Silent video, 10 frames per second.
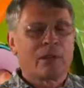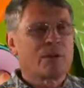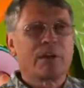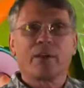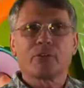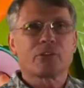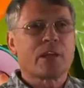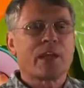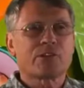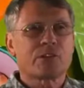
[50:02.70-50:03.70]
would never
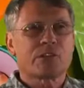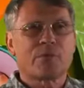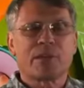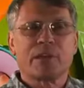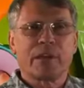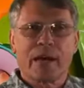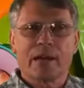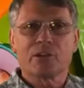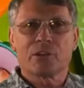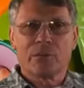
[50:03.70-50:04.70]
change to something
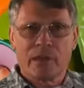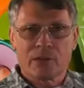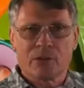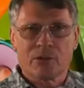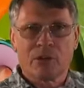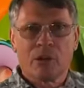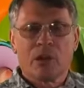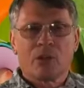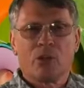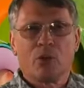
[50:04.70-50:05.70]
non-tomato.
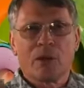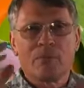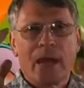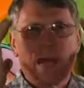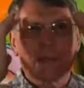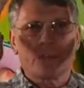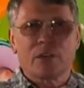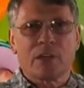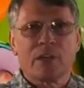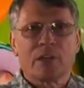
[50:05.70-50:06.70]
You
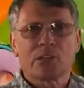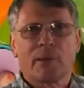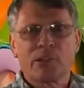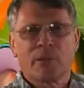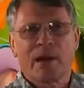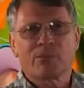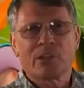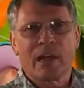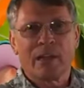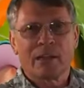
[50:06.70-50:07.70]
imagine, SpongeBob
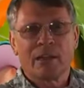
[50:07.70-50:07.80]
style,